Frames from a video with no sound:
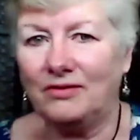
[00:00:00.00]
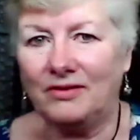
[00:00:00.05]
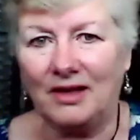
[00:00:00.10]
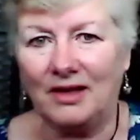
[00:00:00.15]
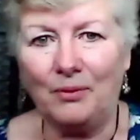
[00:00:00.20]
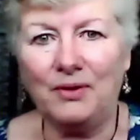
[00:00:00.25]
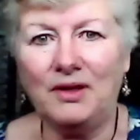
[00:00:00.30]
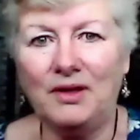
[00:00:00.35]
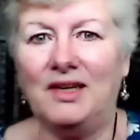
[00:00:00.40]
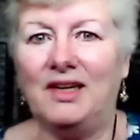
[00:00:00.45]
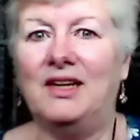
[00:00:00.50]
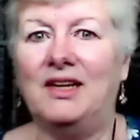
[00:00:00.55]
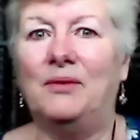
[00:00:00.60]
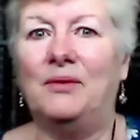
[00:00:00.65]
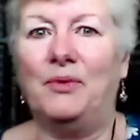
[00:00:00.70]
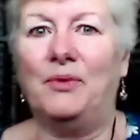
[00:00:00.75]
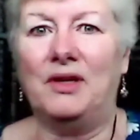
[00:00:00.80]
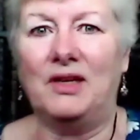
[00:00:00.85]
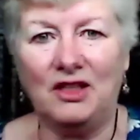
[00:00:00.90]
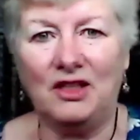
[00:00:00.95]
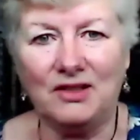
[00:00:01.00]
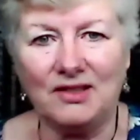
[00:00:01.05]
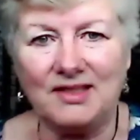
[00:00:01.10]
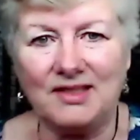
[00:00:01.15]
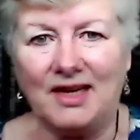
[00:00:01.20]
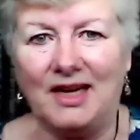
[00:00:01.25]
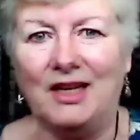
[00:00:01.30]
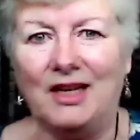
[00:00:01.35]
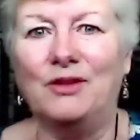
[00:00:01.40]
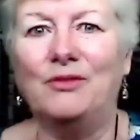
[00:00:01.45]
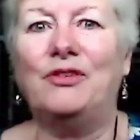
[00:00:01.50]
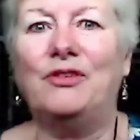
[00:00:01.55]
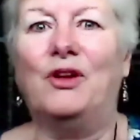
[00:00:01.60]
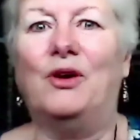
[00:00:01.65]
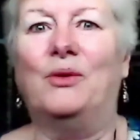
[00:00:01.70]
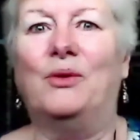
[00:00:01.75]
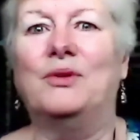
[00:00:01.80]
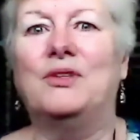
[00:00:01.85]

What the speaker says: that we need, and we need to stay in the flow.